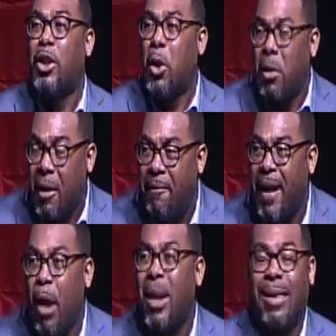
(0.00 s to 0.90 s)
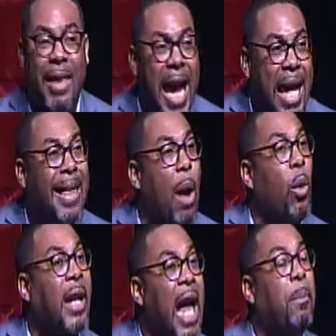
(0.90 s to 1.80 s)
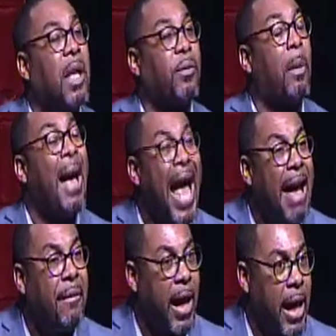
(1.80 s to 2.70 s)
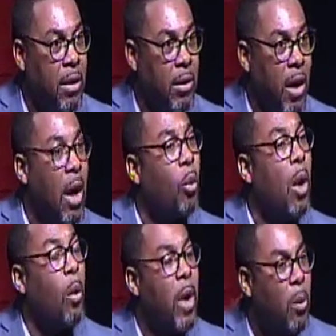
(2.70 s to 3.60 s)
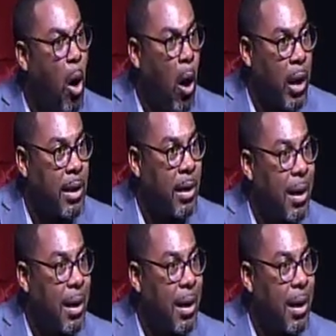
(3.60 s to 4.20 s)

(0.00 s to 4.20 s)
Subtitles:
to the very thing that will keep us from having what we want.